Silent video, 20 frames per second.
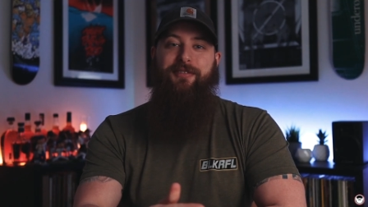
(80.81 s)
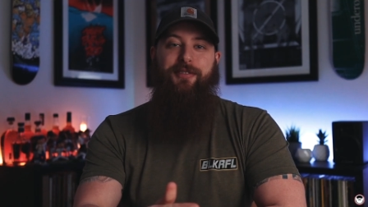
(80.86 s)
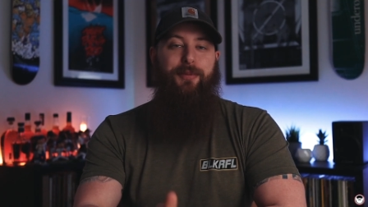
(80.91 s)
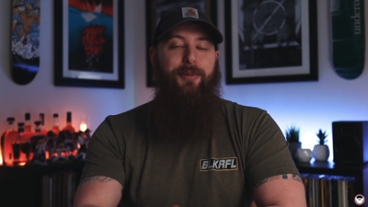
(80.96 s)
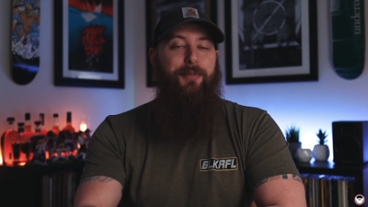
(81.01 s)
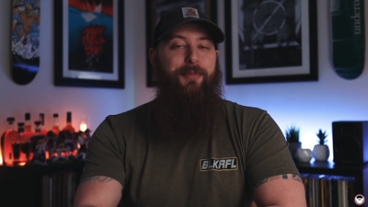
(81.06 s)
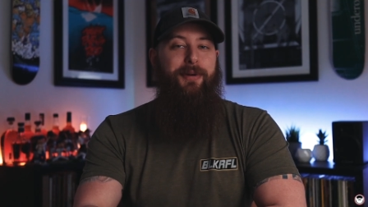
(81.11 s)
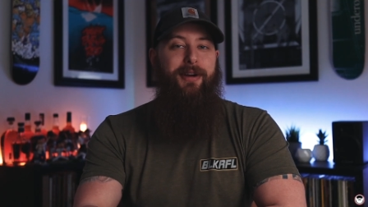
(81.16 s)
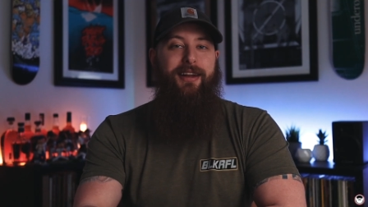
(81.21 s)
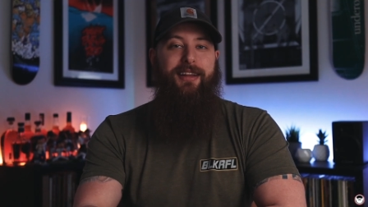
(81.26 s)
From
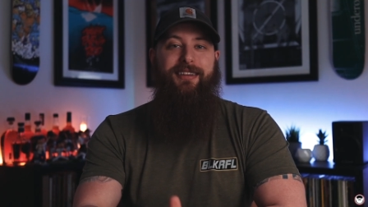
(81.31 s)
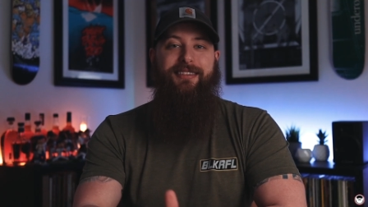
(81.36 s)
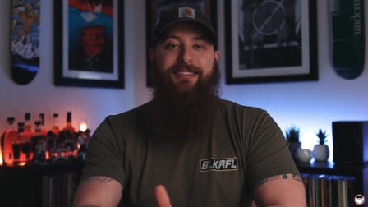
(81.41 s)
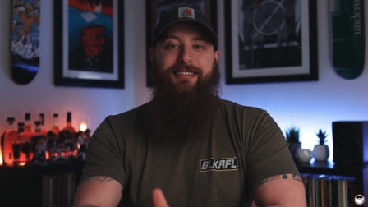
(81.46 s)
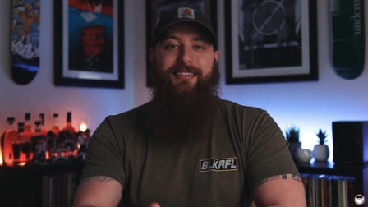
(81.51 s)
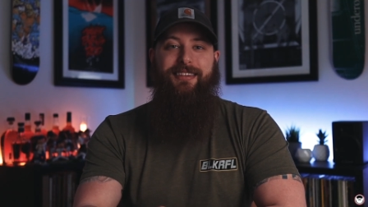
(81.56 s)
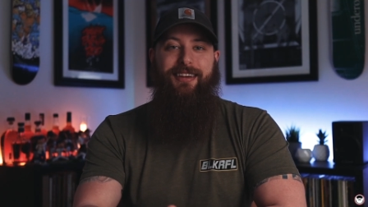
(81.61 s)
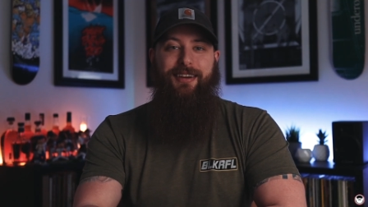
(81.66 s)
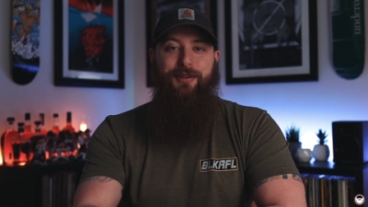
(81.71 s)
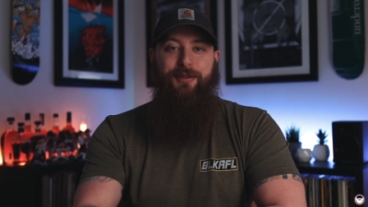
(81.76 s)
the products
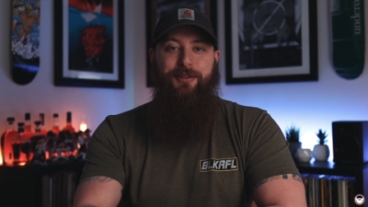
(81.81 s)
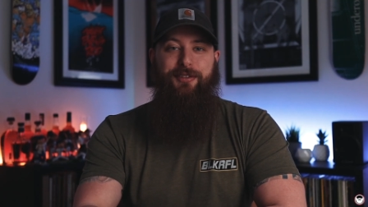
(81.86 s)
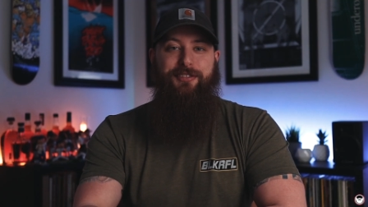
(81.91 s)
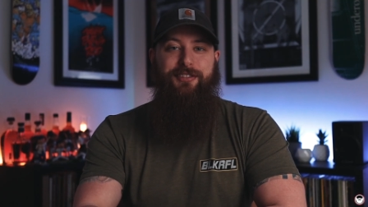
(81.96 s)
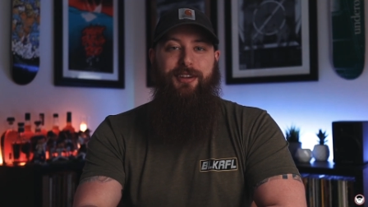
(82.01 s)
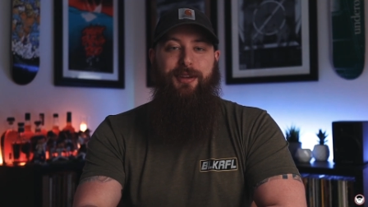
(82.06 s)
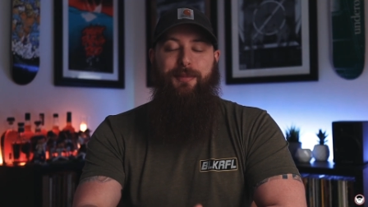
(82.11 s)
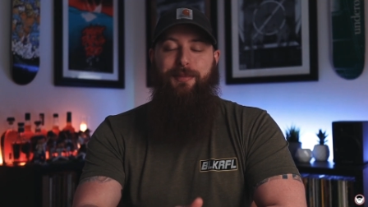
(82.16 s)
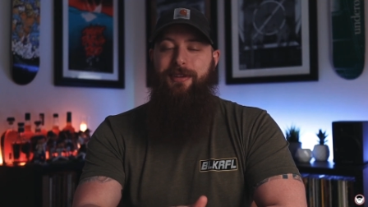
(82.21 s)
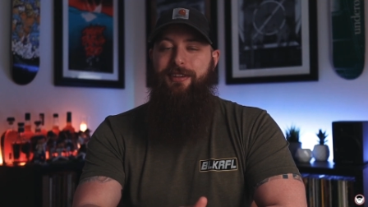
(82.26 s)
to the
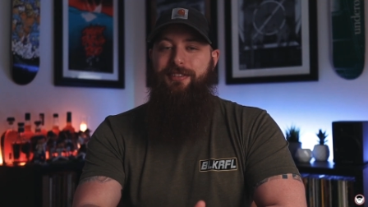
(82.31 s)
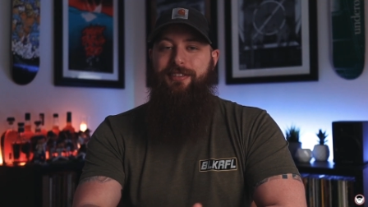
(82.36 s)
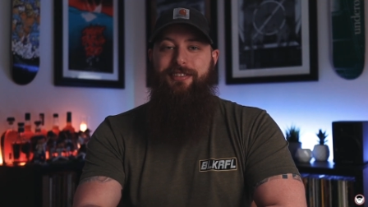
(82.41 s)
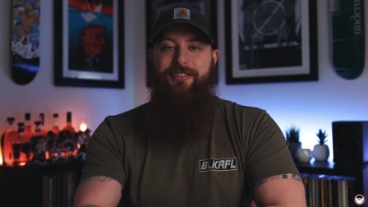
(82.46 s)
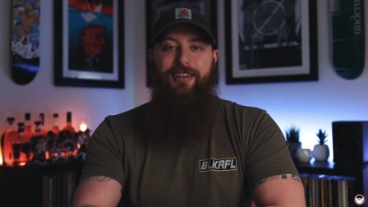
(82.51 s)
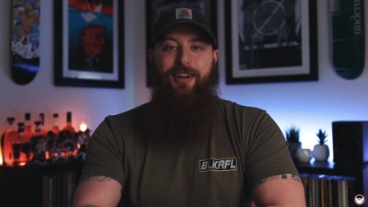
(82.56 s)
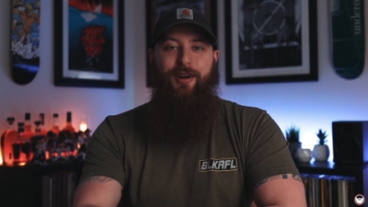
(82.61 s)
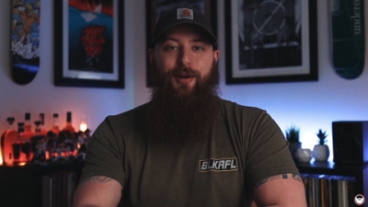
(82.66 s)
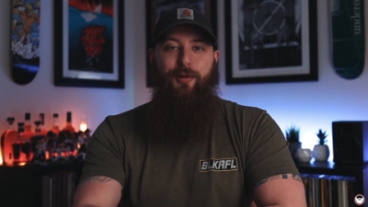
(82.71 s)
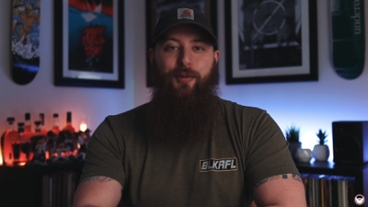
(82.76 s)
ownership, it
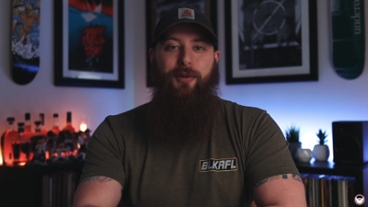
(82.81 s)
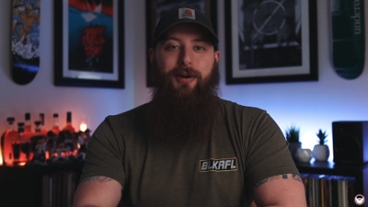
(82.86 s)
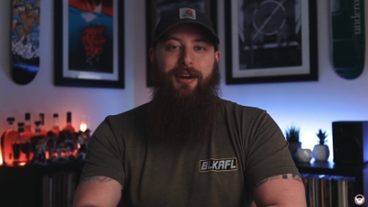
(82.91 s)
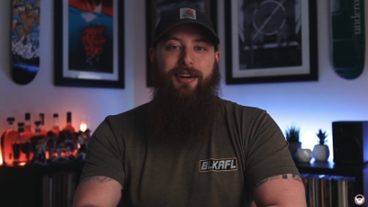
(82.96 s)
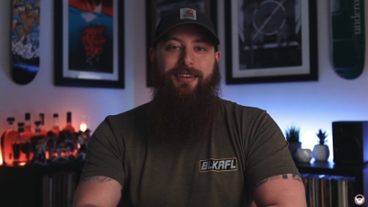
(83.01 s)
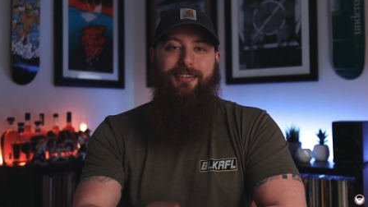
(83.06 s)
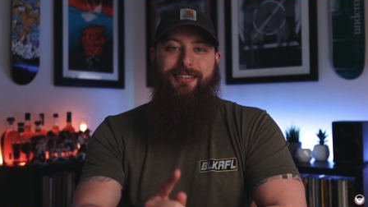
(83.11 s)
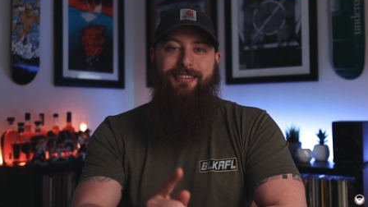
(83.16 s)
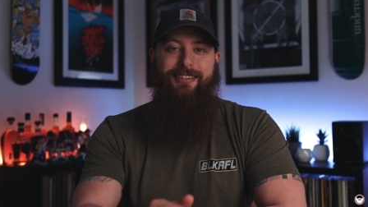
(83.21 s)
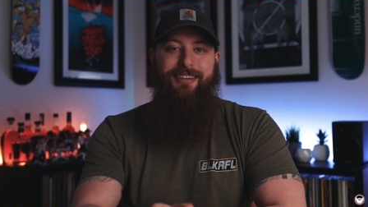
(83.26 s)
just all
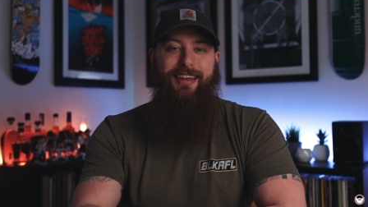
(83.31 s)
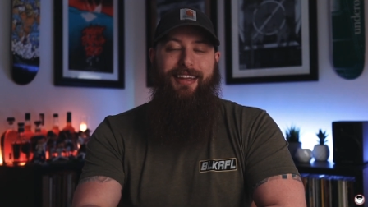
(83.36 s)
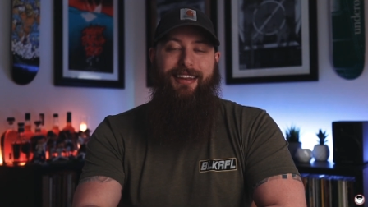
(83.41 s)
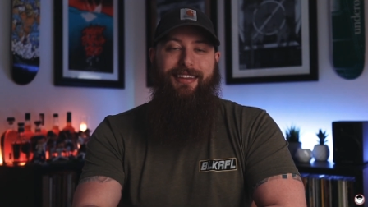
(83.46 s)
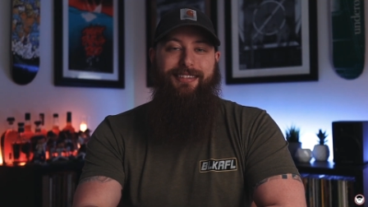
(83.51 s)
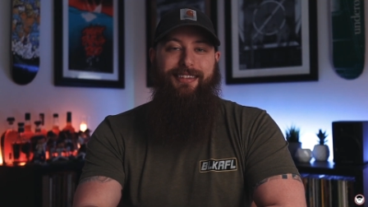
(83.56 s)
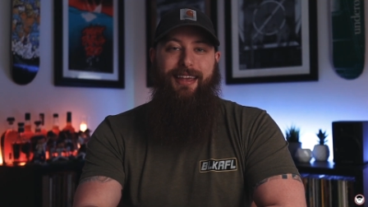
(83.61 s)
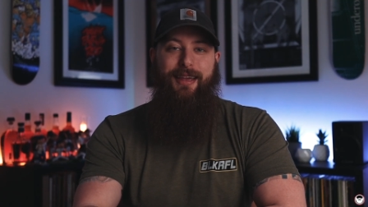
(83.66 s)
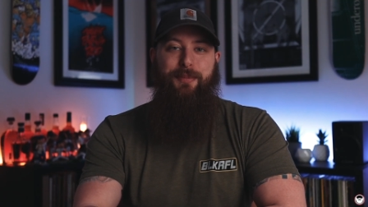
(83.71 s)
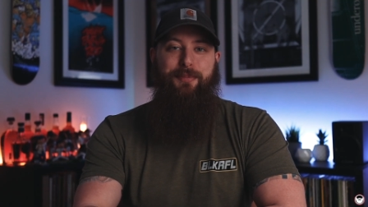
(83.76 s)
works, and
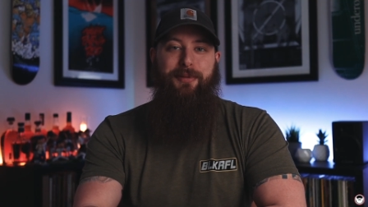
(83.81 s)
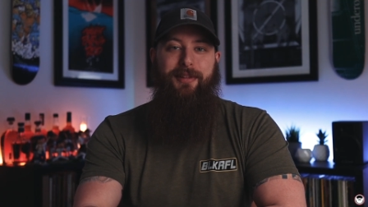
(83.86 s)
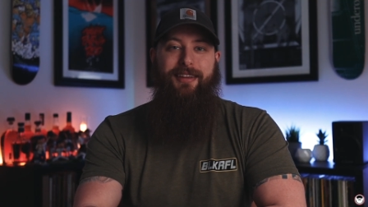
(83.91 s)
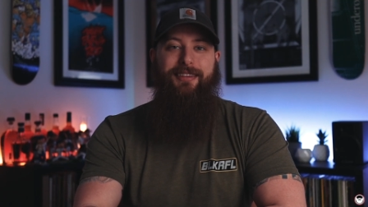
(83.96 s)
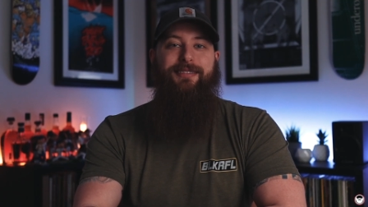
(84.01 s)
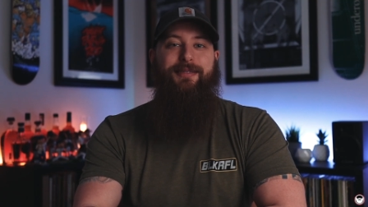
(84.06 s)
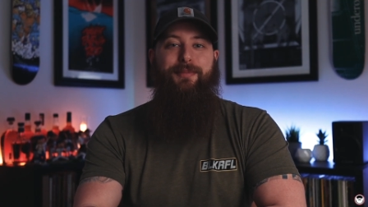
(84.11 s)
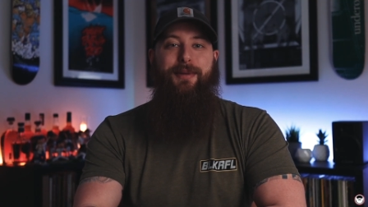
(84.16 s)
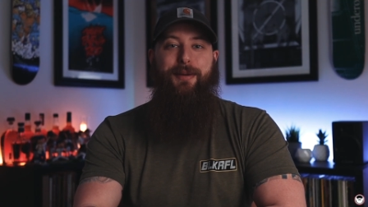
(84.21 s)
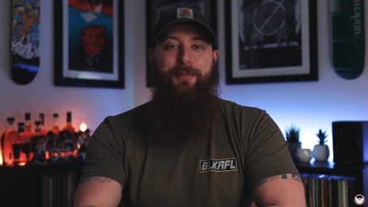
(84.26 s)
it's
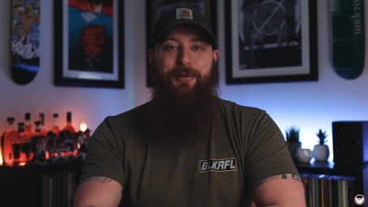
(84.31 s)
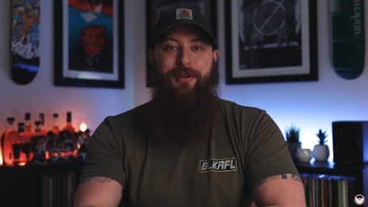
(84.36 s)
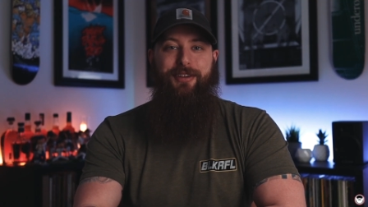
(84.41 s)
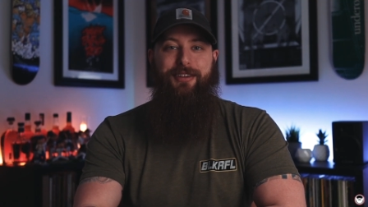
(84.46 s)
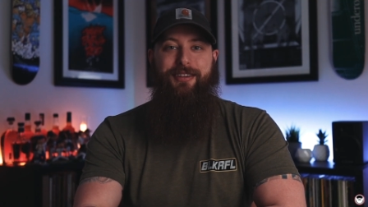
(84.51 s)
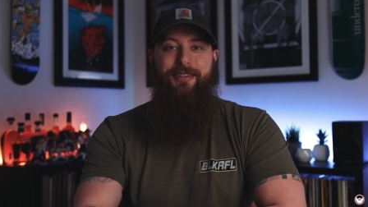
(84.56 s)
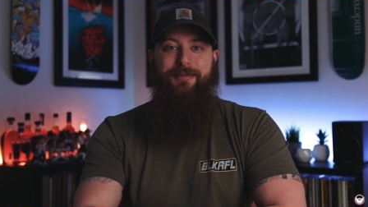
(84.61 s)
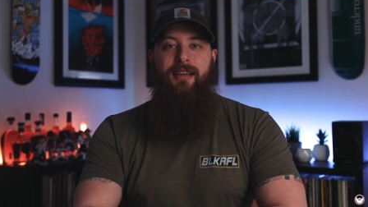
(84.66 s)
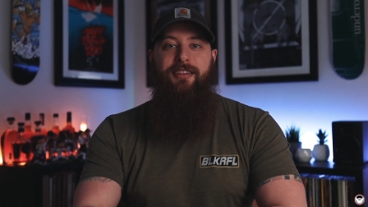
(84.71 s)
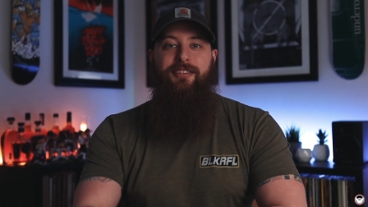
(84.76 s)
A+ in my book.